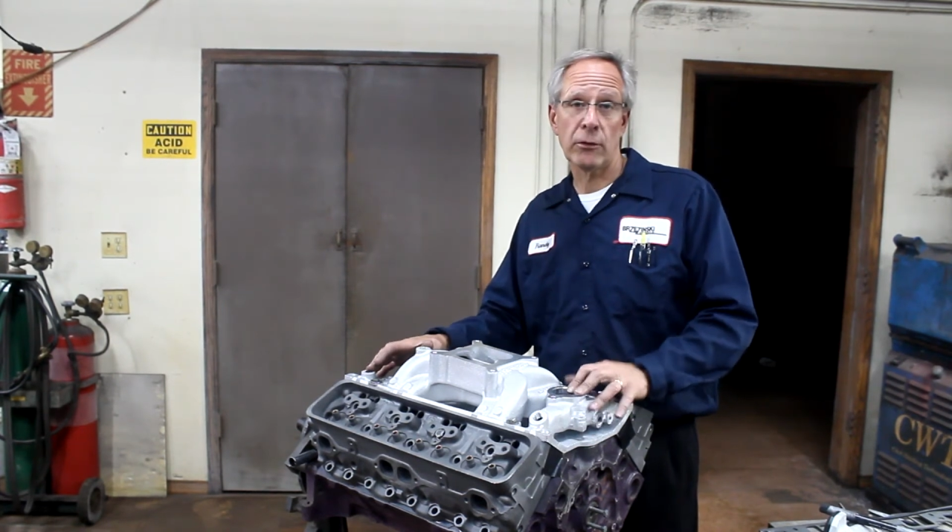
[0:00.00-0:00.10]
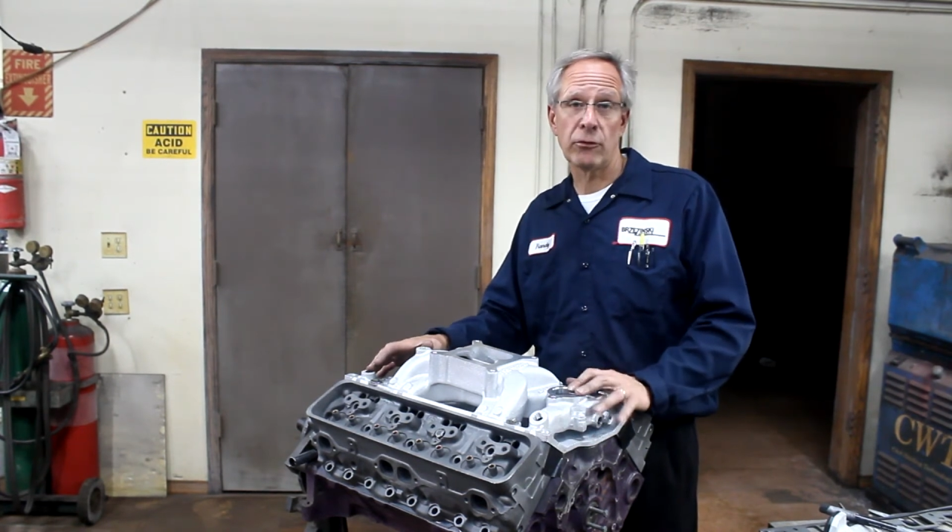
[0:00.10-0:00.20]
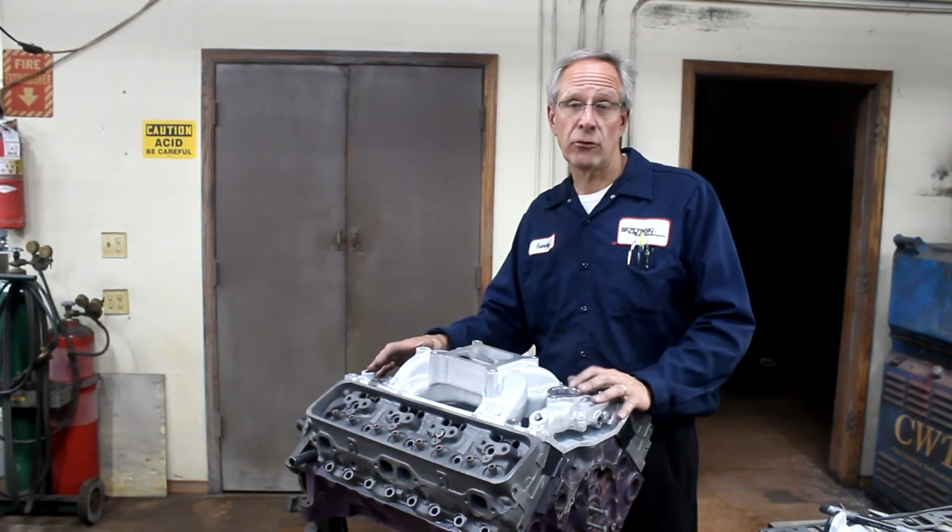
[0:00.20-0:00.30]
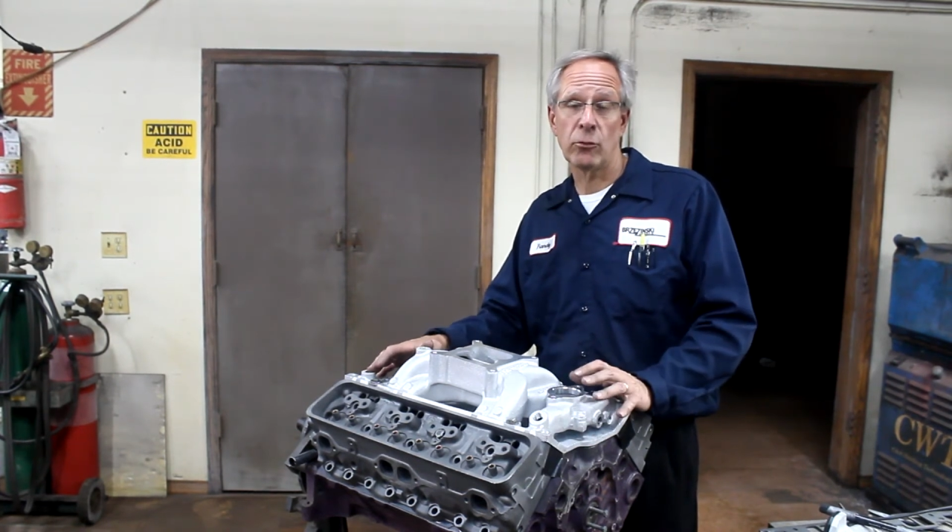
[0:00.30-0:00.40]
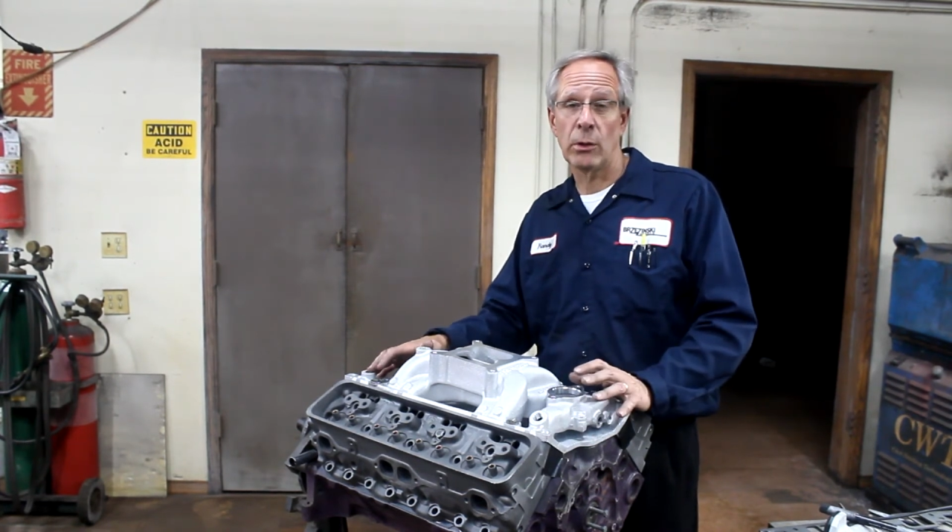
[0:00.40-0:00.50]

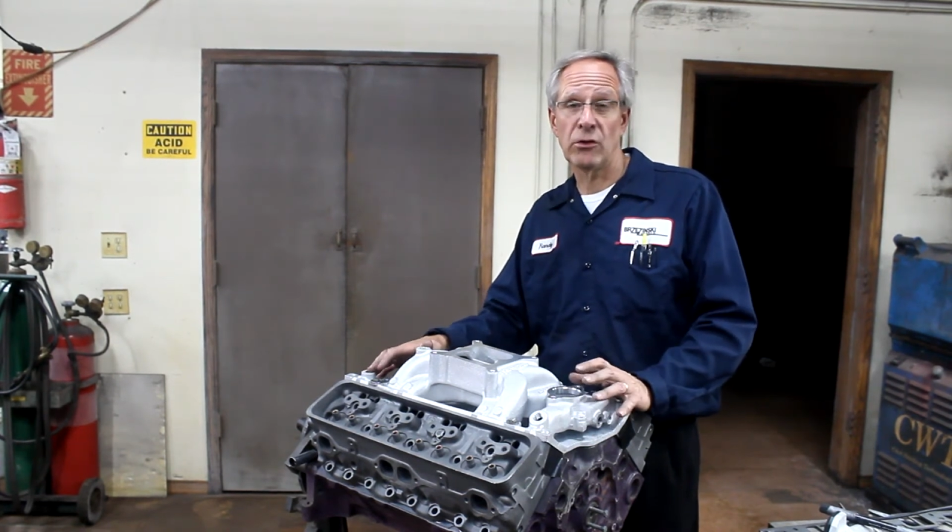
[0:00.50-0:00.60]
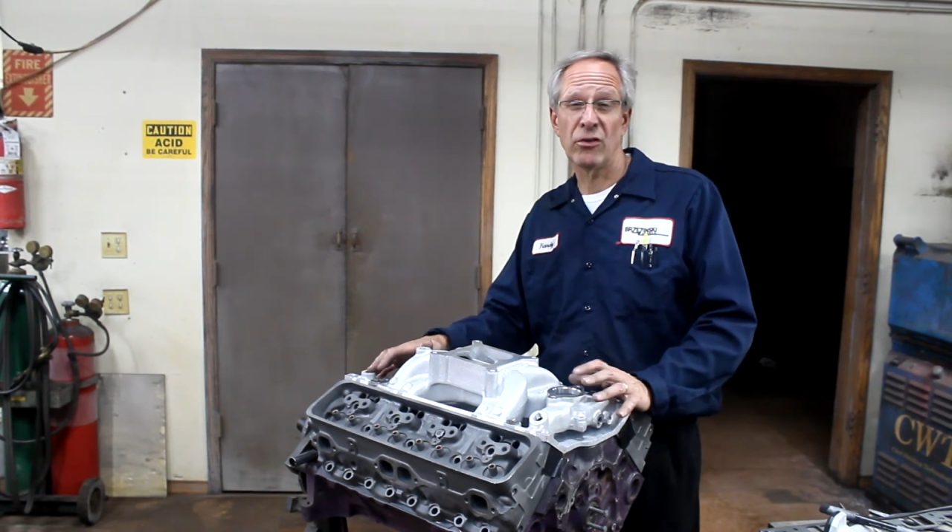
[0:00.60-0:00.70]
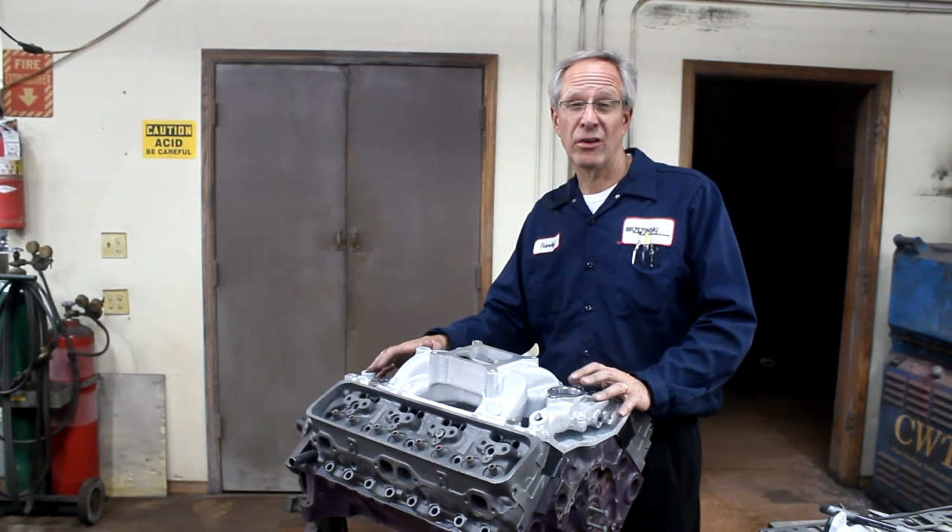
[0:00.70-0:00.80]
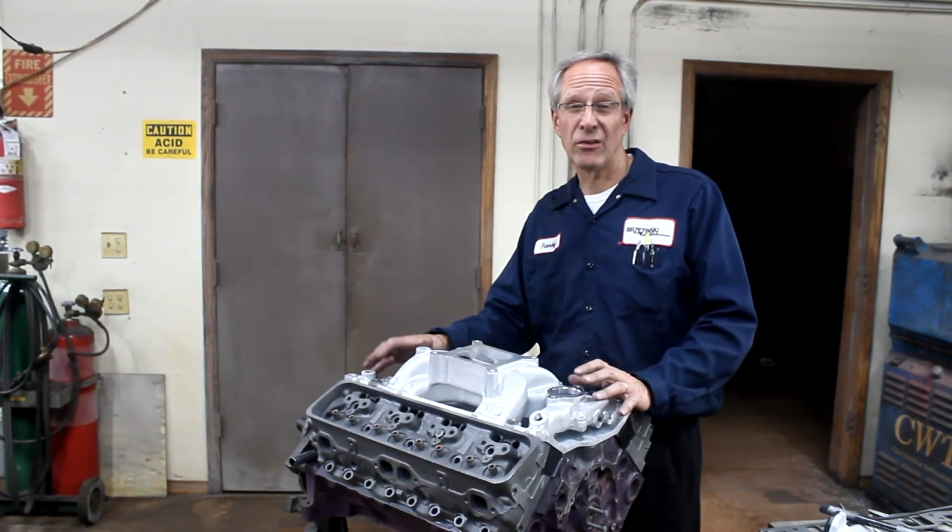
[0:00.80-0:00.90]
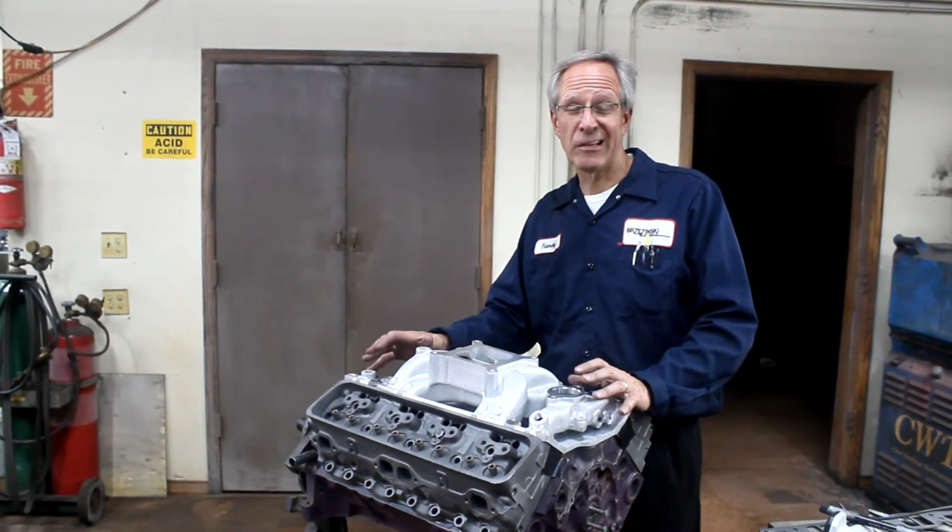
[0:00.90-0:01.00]

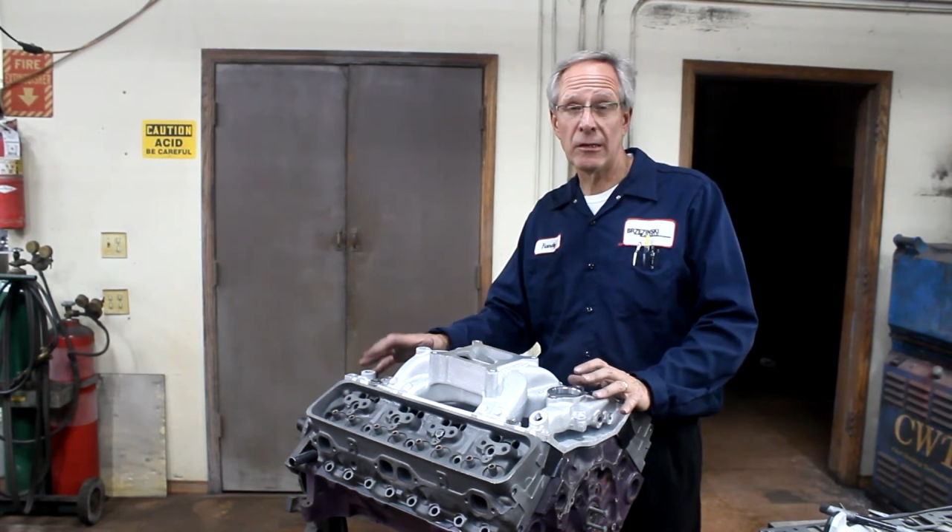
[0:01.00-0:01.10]
situation is a